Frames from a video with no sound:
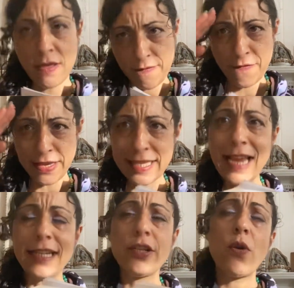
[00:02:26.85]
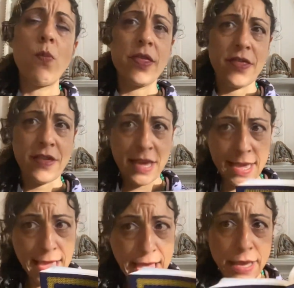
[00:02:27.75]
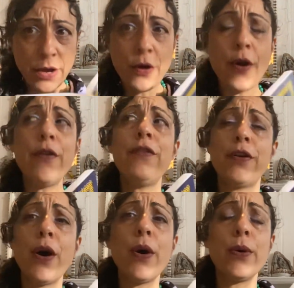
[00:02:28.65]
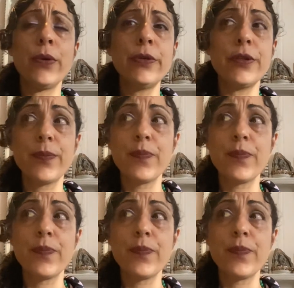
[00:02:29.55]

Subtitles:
fixated on one thing and go for gold.